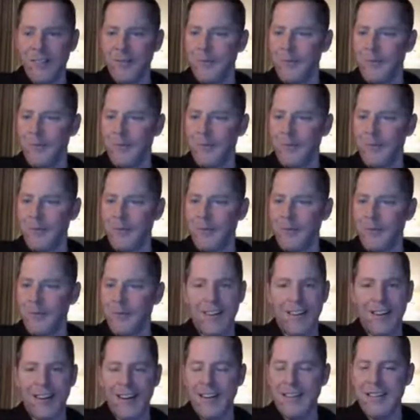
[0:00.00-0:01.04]
Man,
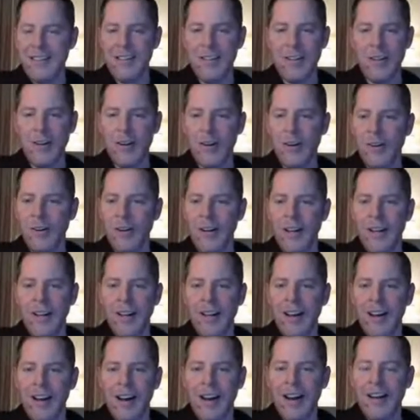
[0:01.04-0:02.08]
I
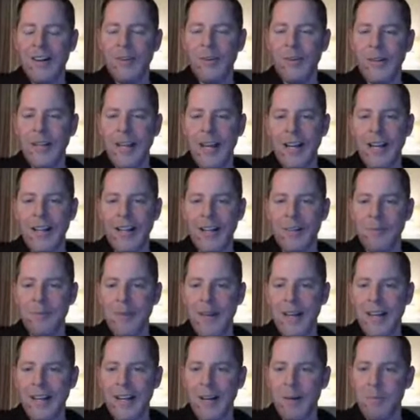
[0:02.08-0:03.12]
don't get it,
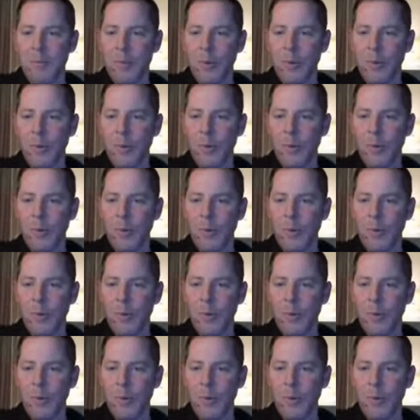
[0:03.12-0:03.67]
man. I board a